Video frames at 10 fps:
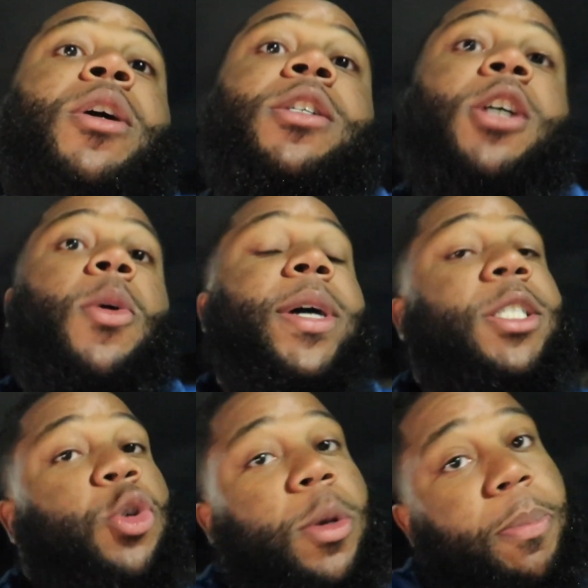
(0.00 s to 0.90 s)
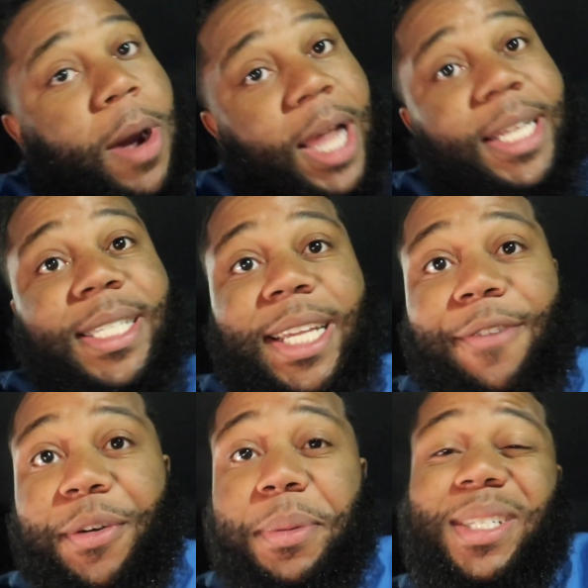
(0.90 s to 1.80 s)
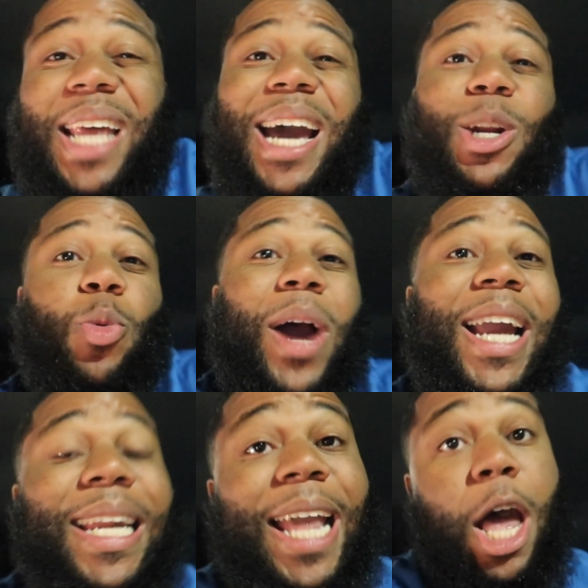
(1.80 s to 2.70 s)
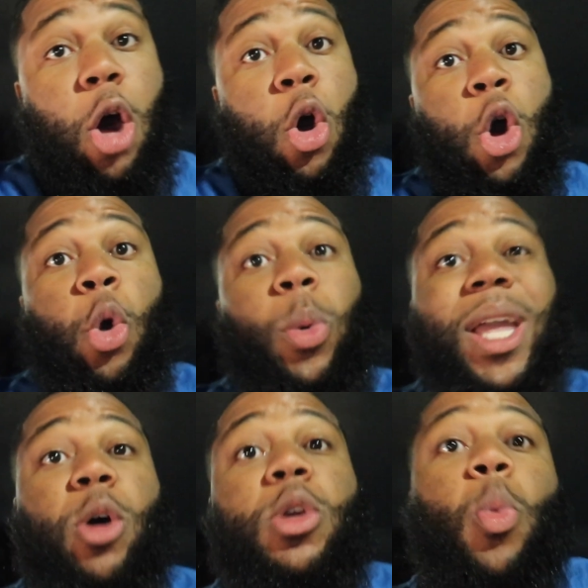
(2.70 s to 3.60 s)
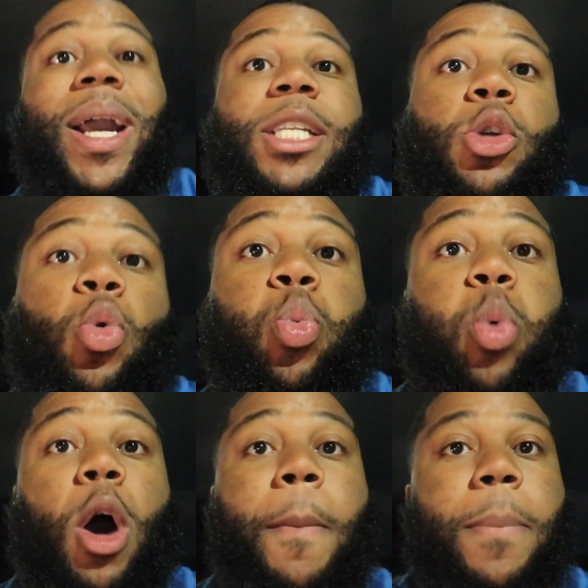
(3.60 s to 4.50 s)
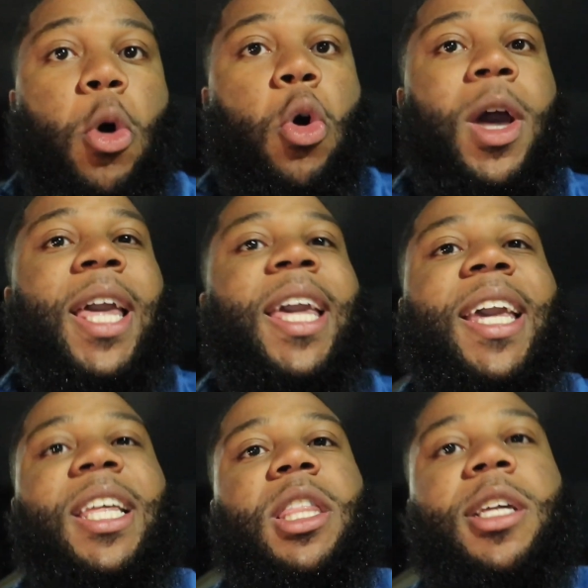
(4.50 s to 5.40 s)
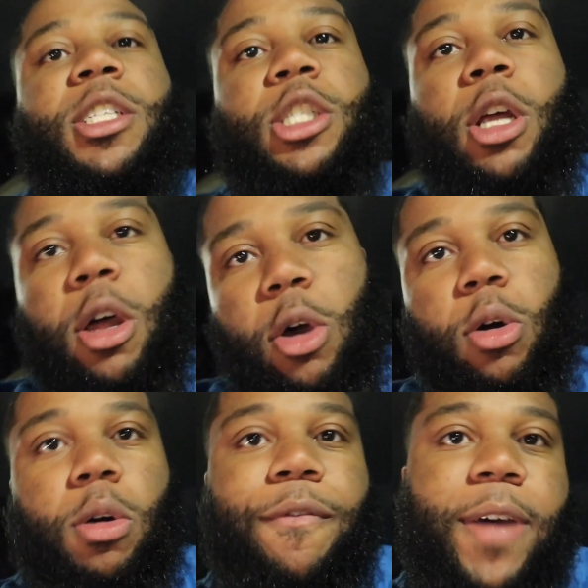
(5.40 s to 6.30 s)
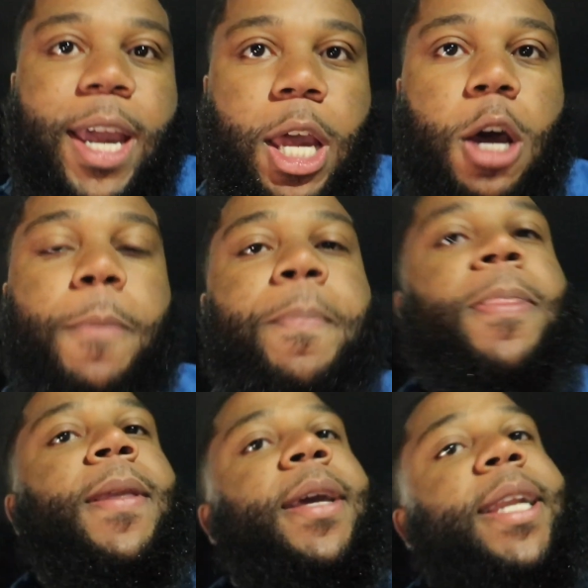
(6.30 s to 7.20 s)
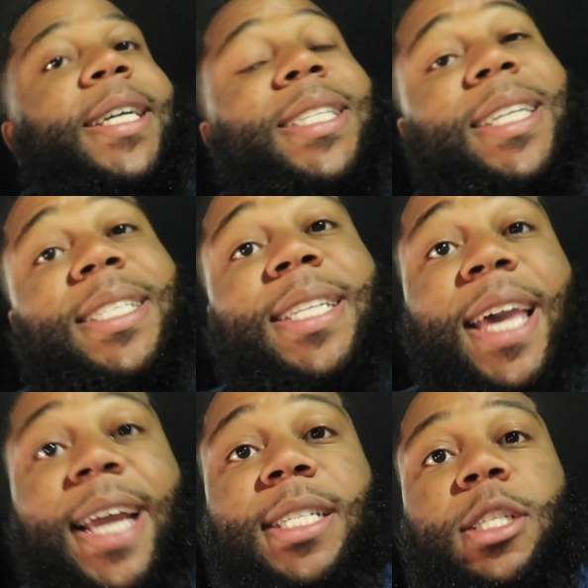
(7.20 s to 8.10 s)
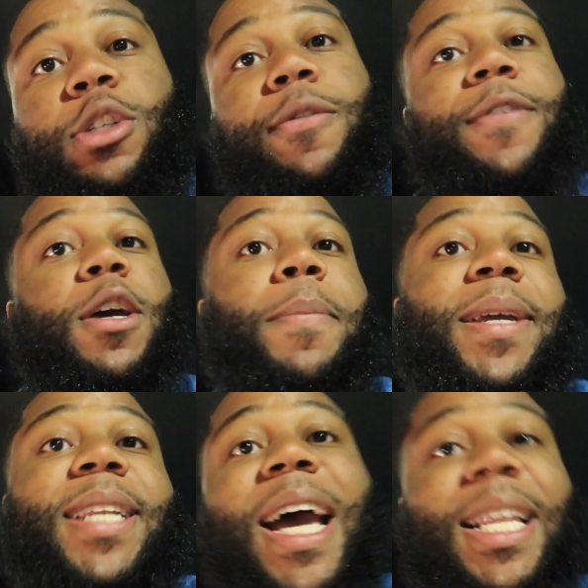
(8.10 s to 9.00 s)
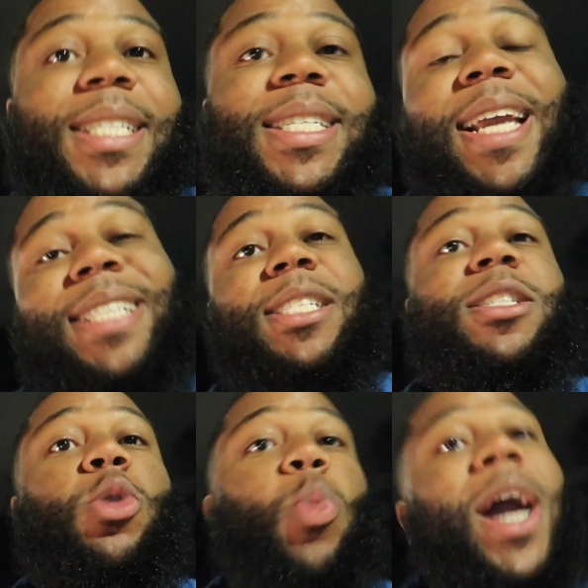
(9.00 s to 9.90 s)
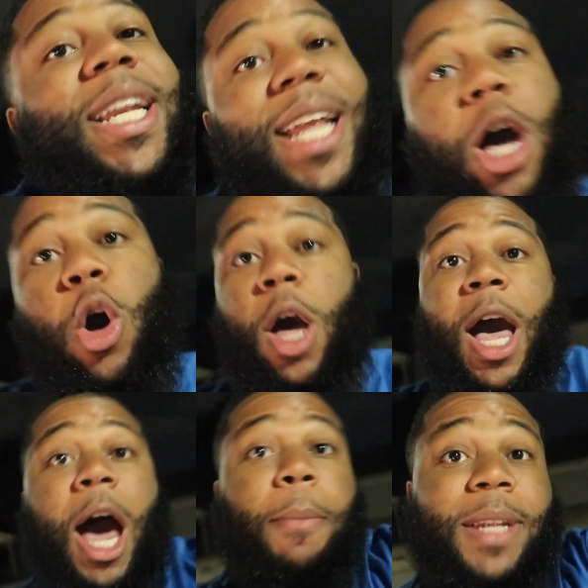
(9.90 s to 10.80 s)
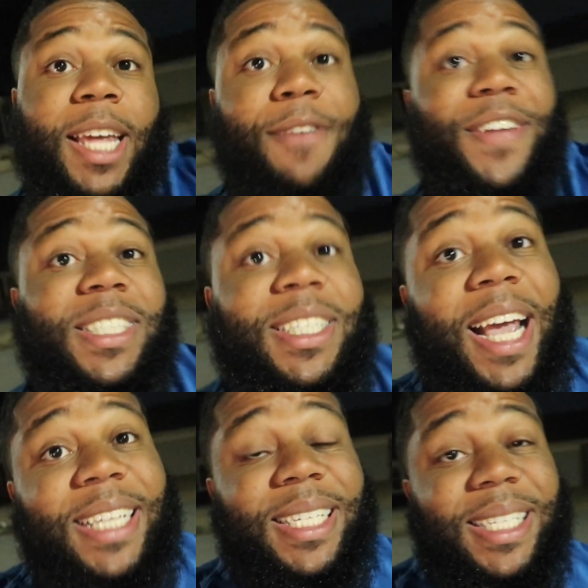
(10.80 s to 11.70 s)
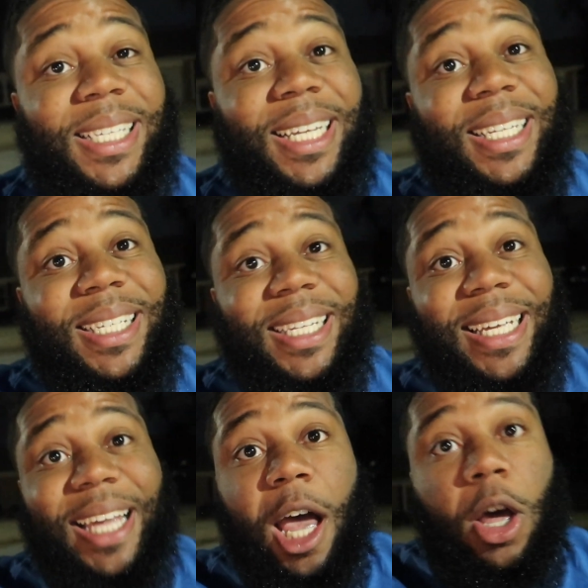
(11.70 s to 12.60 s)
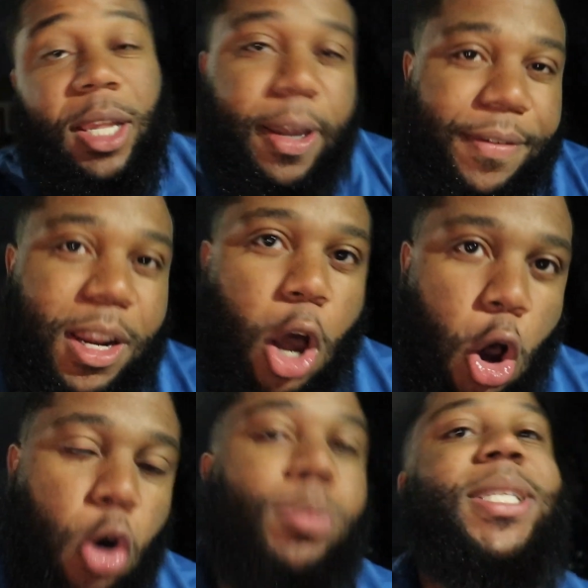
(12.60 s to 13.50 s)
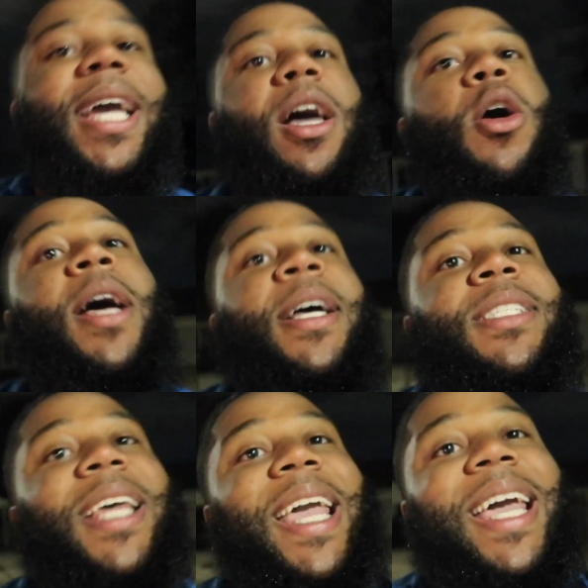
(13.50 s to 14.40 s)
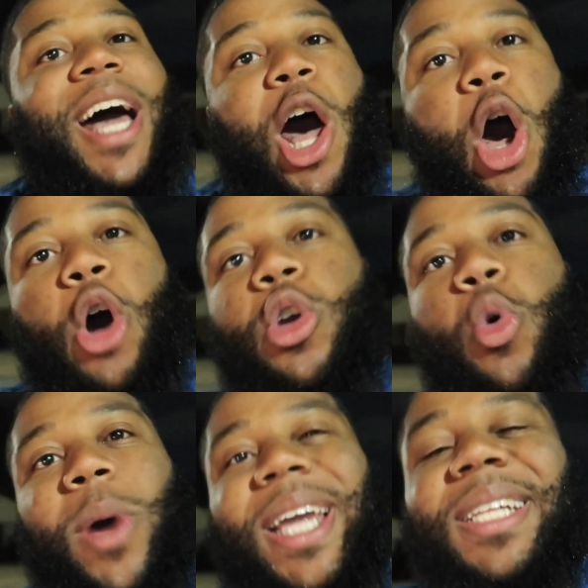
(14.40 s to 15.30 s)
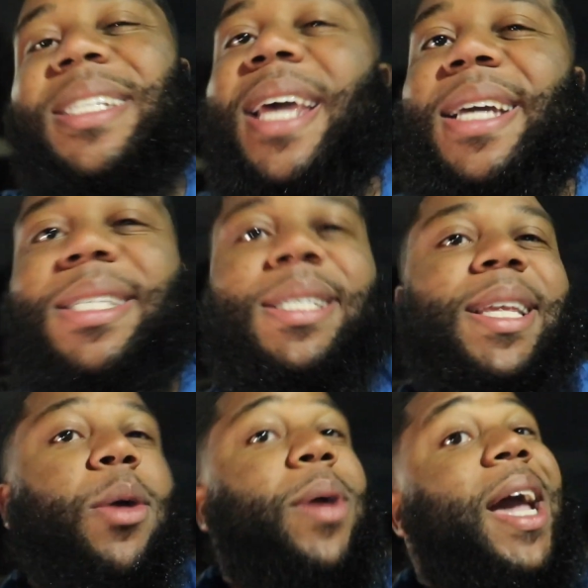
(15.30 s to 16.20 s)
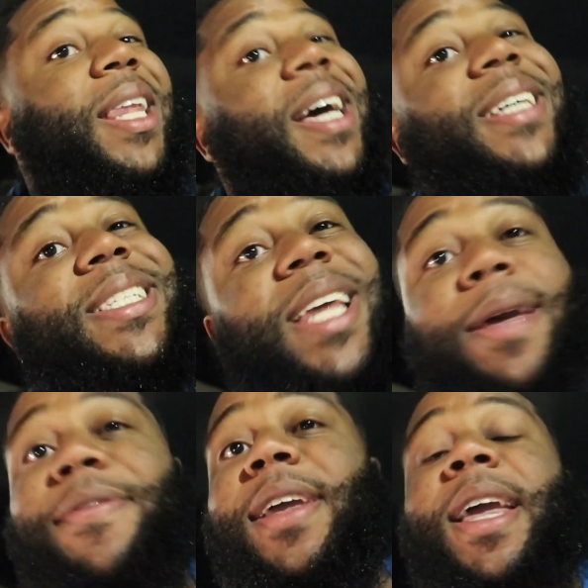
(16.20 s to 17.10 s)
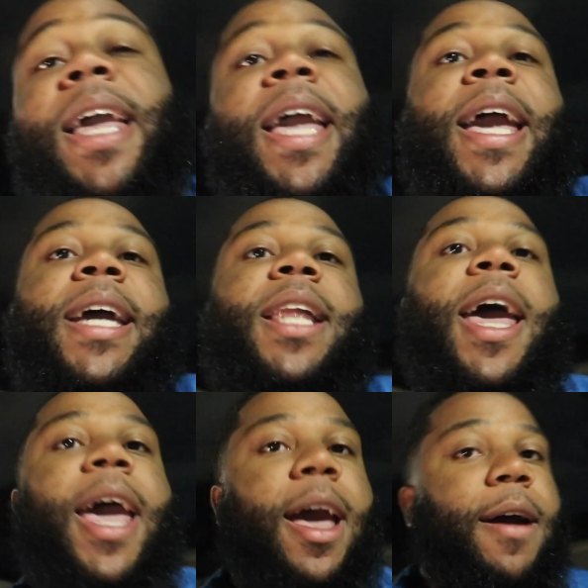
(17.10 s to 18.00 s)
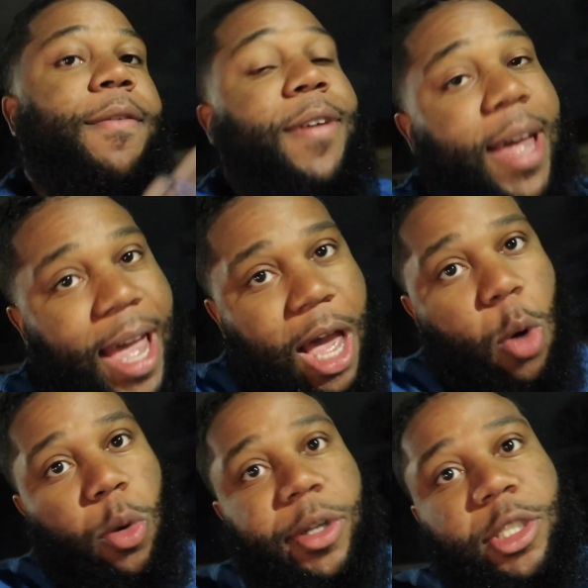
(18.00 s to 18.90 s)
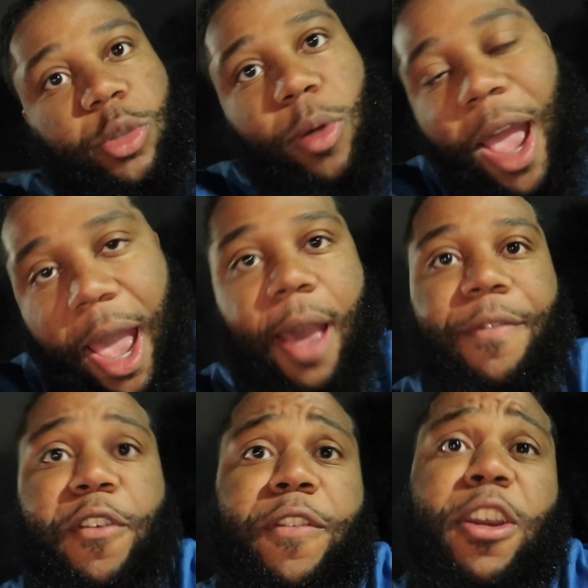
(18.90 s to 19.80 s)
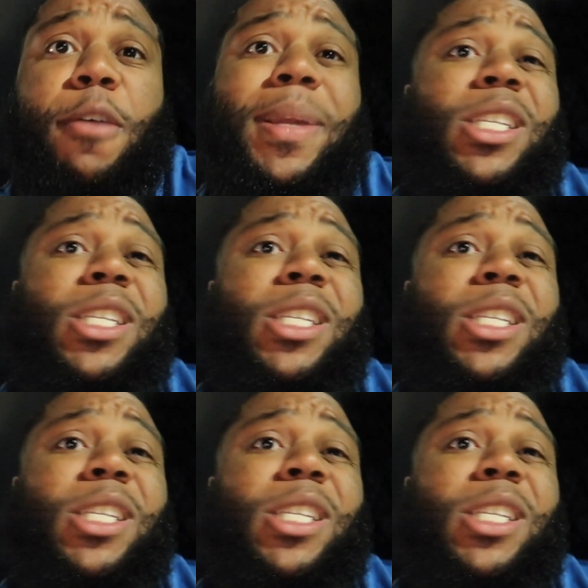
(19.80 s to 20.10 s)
So as you can probably see from the title right now, we on the way to Rumble in the Jungle, fam. That's in Texas, you feel me, Dallas, Texas. So right now, I'm leaving Jackson, Tennessee, y'all, leaving the hometown to head all the way to Texas. Think we got like a 7.5 hour drive, you feel me?